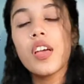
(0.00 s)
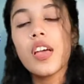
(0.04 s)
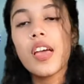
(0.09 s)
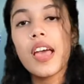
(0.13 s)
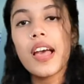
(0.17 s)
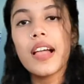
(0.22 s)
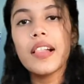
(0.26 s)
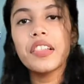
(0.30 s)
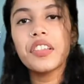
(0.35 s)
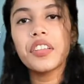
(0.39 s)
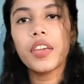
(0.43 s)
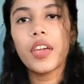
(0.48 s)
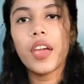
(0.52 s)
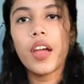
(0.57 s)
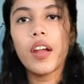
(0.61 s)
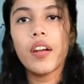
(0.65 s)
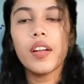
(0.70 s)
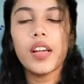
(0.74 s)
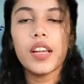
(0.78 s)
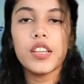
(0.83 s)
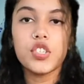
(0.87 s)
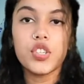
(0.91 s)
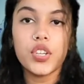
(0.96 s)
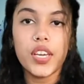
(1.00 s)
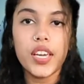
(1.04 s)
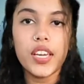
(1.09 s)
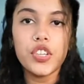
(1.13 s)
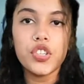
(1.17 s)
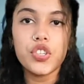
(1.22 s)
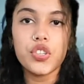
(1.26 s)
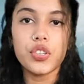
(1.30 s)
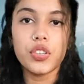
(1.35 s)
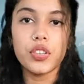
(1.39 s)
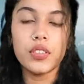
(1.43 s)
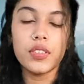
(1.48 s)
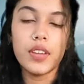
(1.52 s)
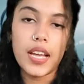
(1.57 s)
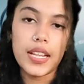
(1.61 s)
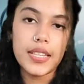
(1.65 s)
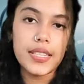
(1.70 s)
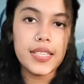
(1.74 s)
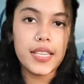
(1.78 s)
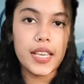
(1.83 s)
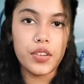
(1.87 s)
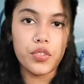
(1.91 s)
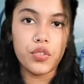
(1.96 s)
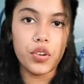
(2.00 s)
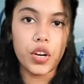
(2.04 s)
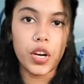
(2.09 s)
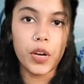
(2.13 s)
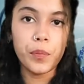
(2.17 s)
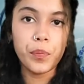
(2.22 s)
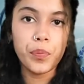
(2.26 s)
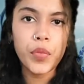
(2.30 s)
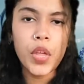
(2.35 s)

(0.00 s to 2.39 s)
healthcare, education, etc.